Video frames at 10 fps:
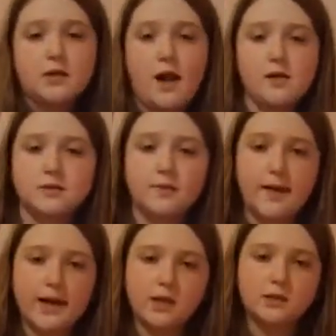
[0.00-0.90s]
It's my
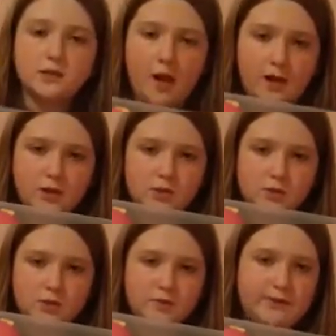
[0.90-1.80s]
squishy
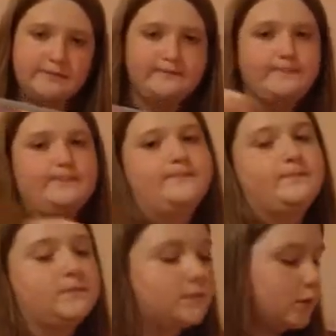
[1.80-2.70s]
bin.
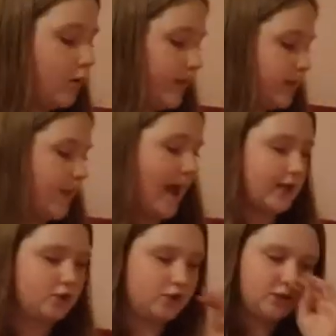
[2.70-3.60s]
Don't mind the
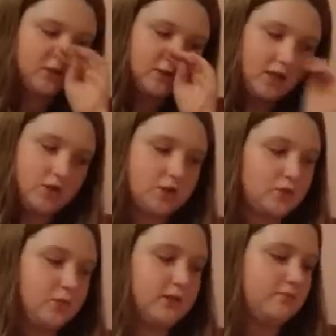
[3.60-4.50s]
packaging in there. That's just what.